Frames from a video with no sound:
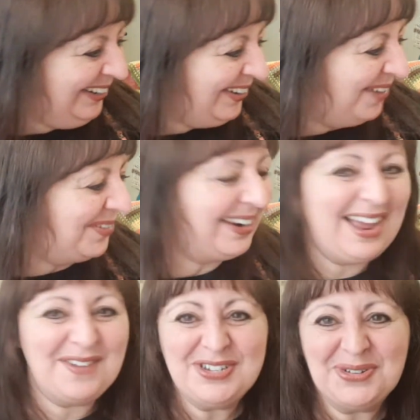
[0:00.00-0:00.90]
I'm going to
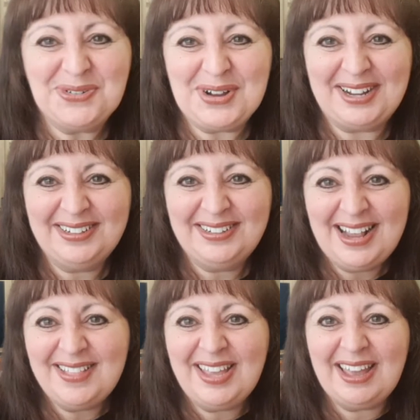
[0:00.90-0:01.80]
have to
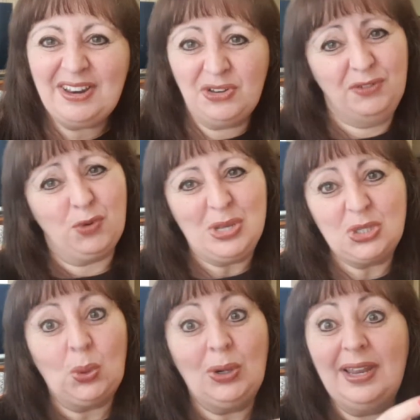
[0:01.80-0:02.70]
either get a new
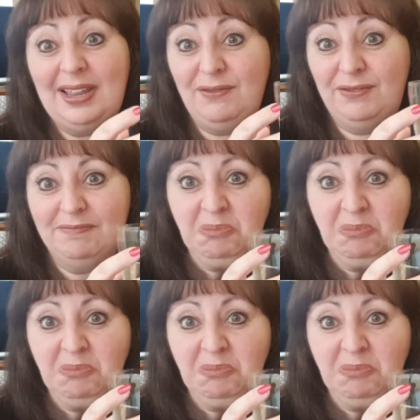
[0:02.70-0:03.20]
voice or leave.